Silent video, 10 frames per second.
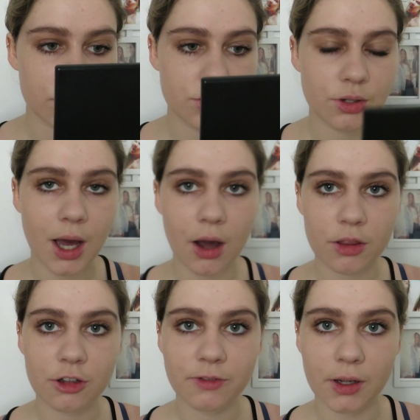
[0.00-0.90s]
to how
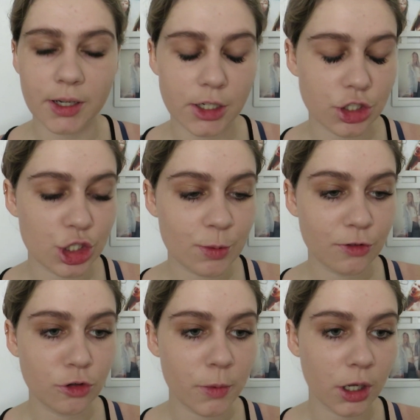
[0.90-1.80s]
the foundation is
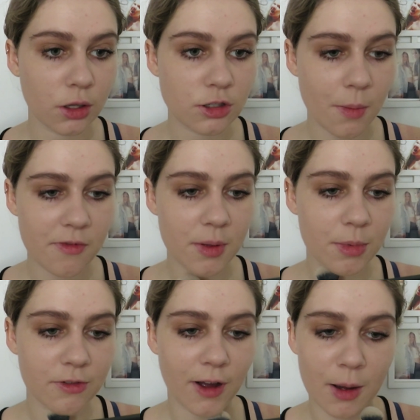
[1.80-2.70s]
performing on top of the
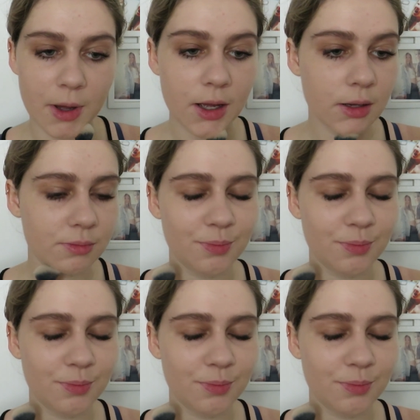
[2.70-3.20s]
primer.